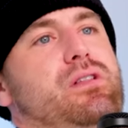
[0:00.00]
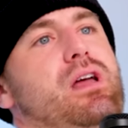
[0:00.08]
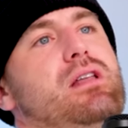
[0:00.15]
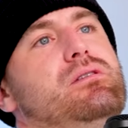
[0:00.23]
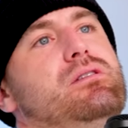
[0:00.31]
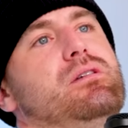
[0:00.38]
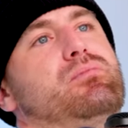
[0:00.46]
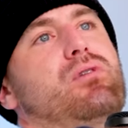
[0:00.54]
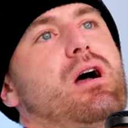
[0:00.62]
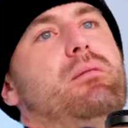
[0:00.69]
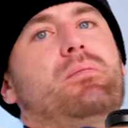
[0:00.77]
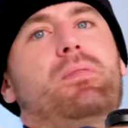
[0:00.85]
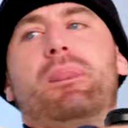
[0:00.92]
And then, the but
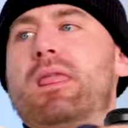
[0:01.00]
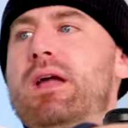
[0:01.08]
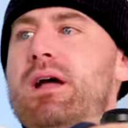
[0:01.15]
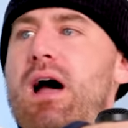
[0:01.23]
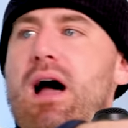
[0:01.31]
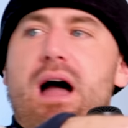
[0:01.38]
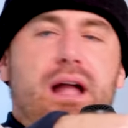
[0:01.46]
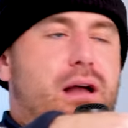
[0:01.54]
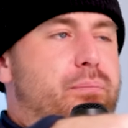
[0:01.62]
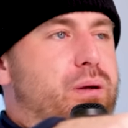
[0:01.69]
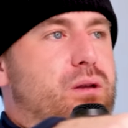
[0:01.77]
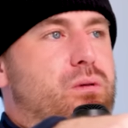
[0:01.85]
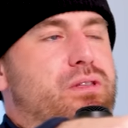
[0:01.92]
problem, how did you get pinned? I it?
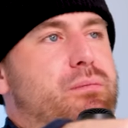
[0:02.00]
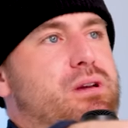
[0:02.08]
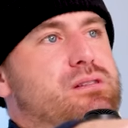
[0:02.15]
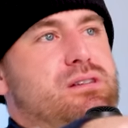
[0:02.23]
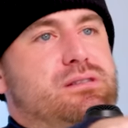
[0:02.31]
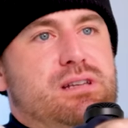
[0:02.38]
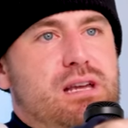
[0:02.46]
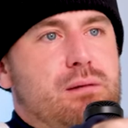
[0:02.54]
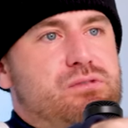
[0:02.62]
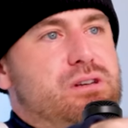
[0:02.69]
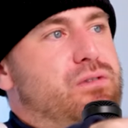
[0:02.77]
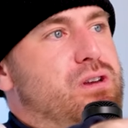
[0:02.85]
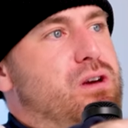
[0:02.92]
got pinned with it because the
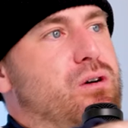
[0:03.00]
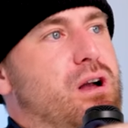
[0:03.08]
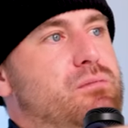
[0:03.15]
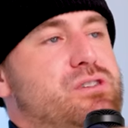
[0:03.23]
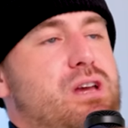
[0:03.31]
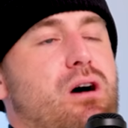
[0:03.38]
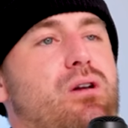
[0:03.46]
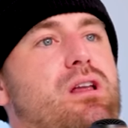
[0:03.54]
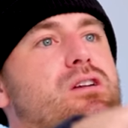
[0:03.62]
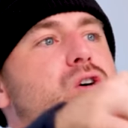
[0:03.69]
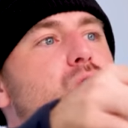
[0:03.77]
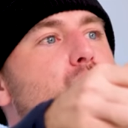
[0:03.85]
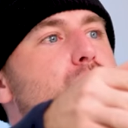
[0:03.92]
TMZ video comes out,
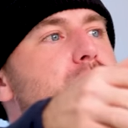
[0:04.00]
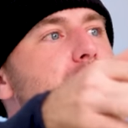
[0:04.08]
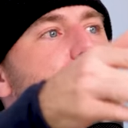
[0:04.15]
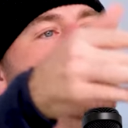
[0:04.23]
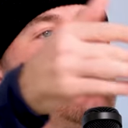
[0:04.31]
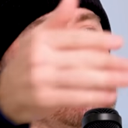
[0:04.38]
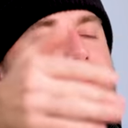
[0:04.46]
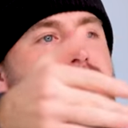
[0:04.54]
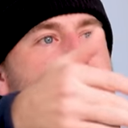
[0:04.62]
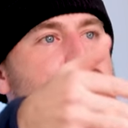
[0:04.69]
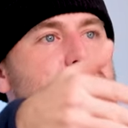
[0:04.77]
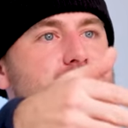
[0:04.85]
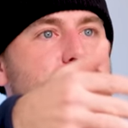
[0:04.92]
and Colby, when I come out
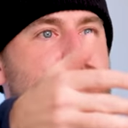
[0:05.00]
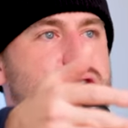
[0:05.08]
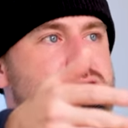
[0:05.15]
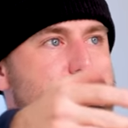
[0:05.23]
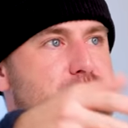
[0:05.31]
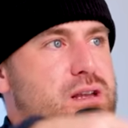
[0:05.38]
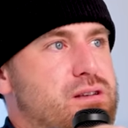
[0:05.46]
of the restaurant, looks at me.